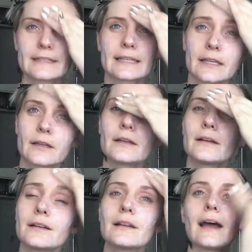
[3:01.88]
is gonna
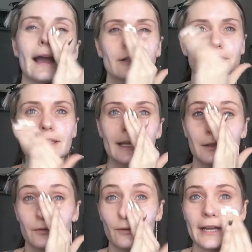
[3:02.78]
actually get you
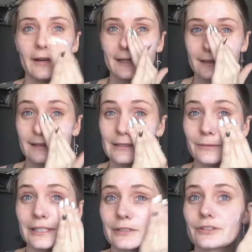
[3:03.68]
to wear it is
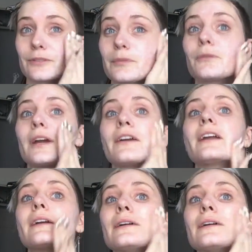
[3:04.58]
what you should be wearing.